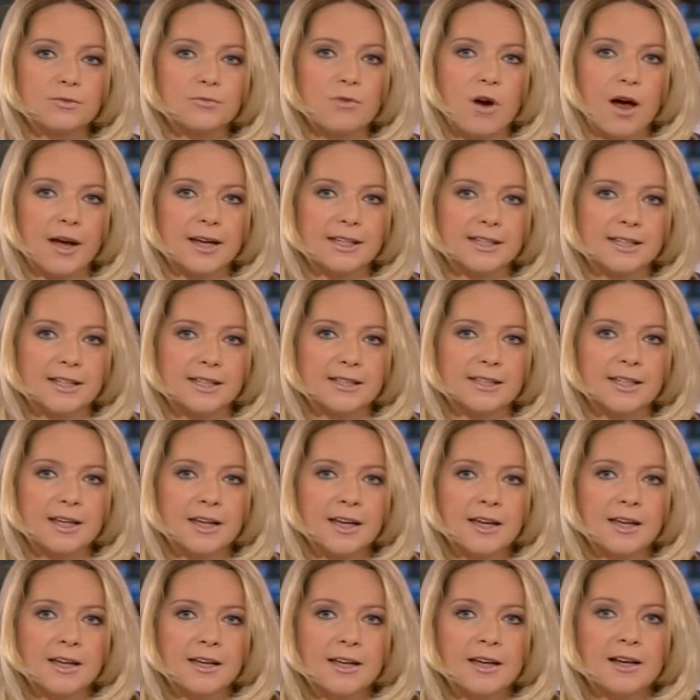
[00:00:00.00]
rises.
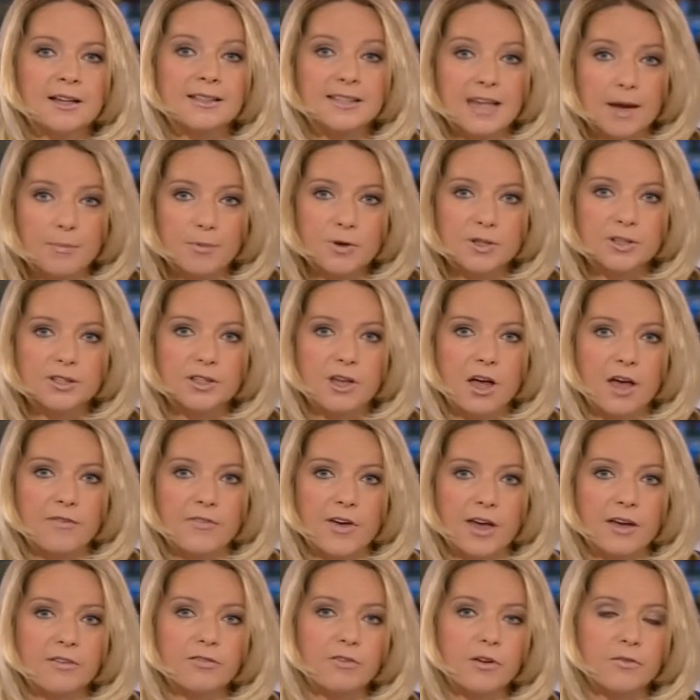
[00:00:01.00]
A separate
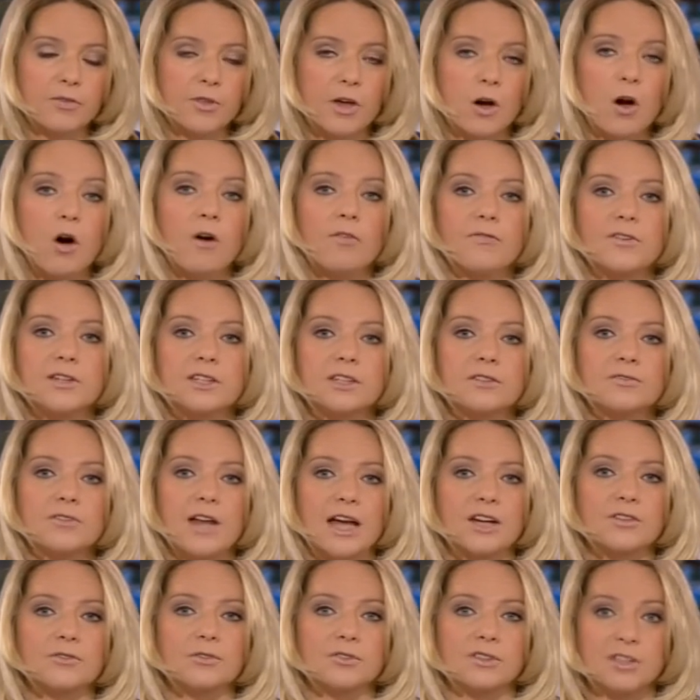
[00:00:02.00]
survey from the Office of
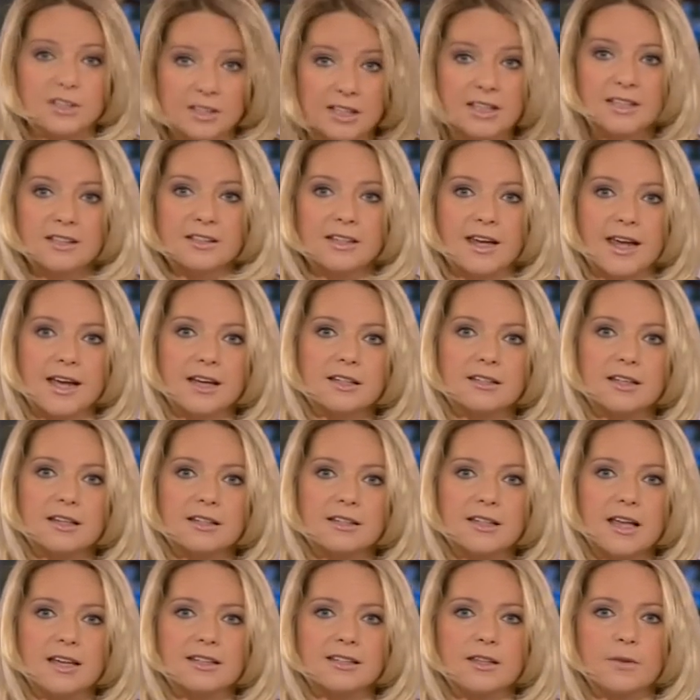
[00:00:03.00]
National Statistics
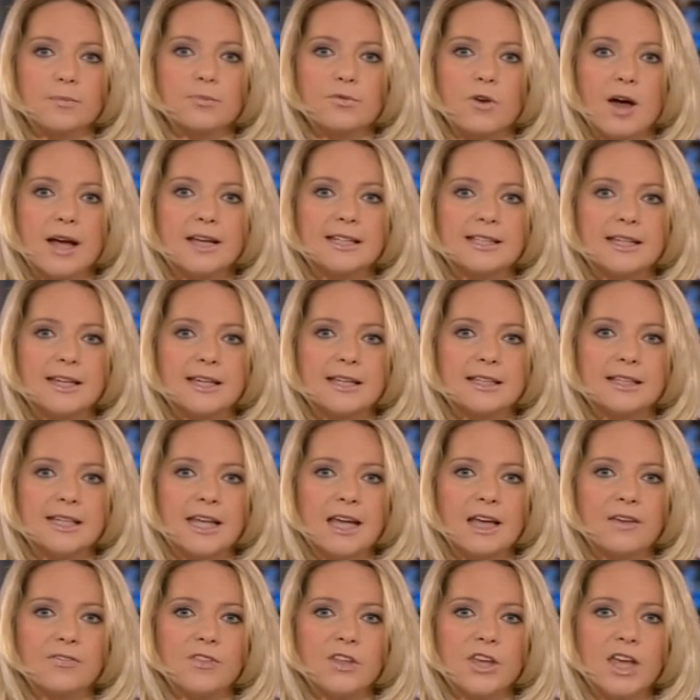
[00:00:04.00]
says that prices
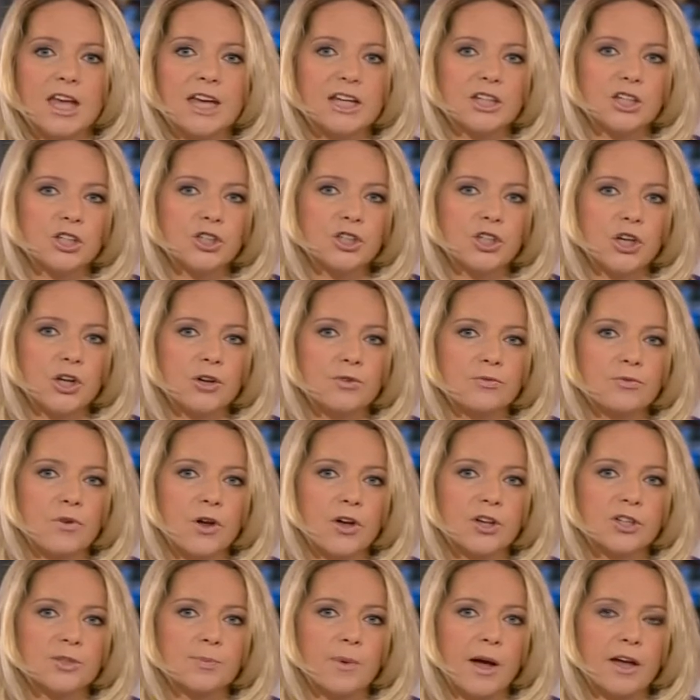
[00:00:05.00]
in the year to June
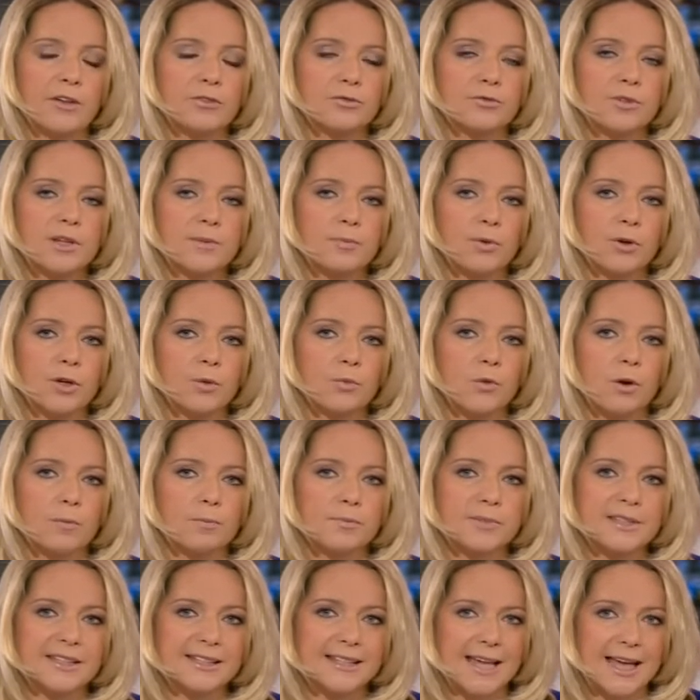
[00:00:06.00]
rose by
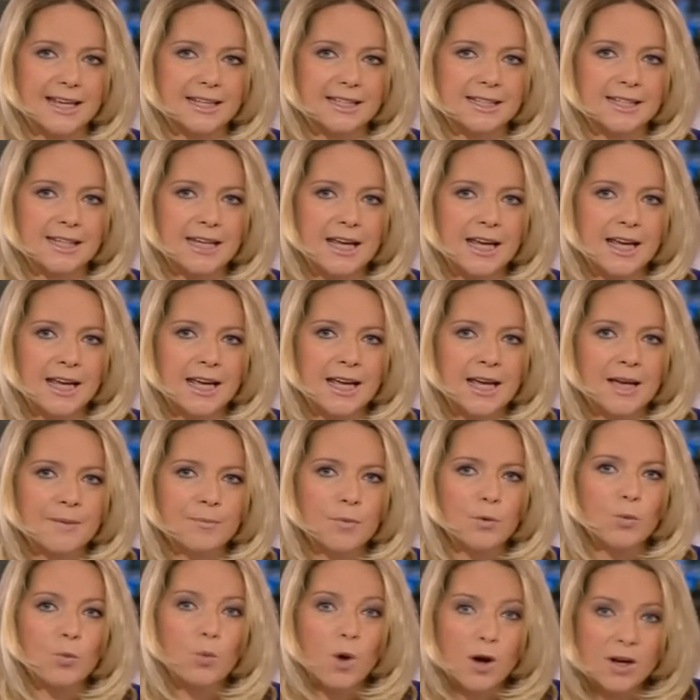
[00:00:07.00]
3.1%.
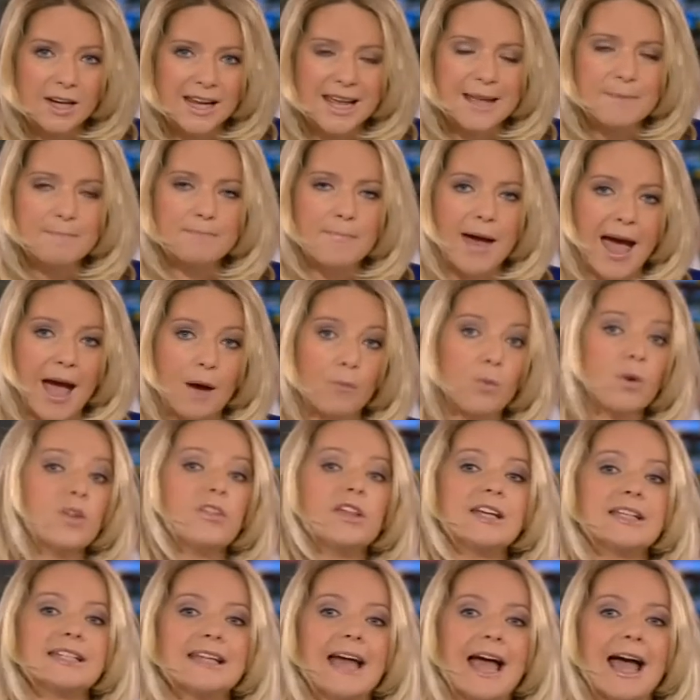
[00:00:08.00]
But what impact will
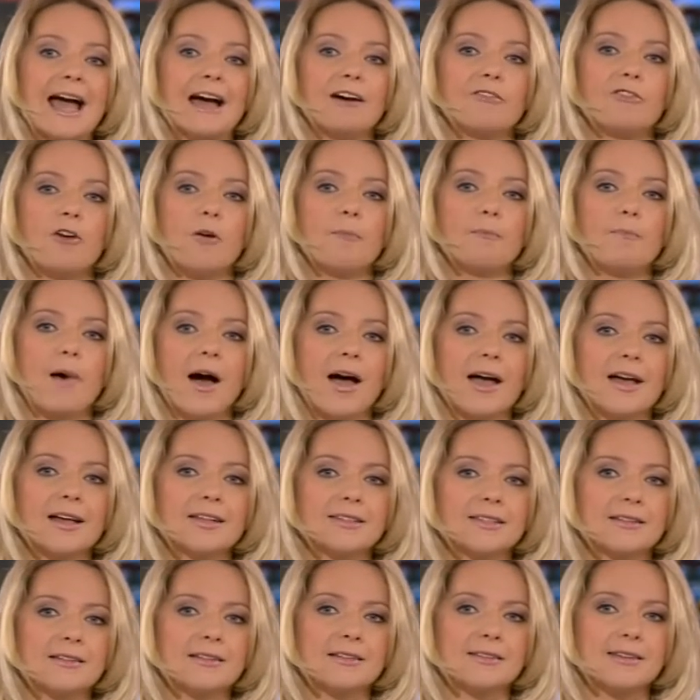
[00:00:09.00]
this have on
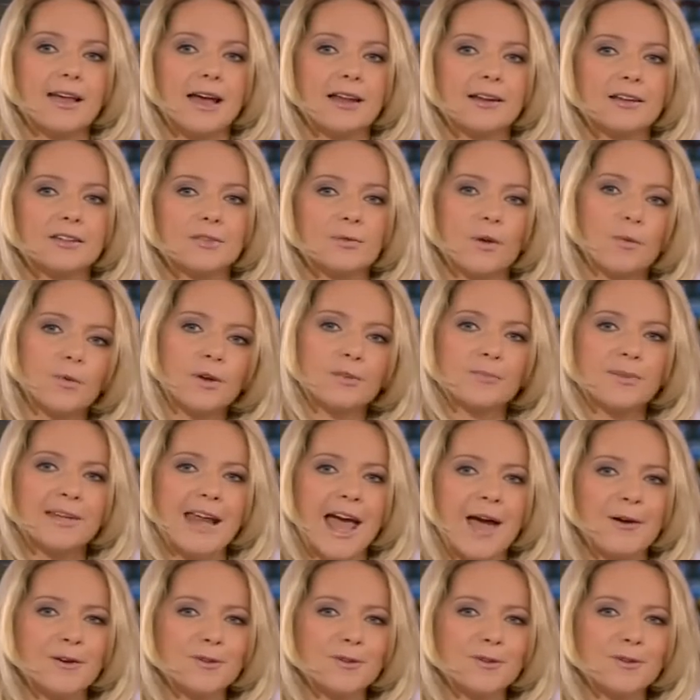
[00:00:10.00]
buyers and sellers? Well, with me now is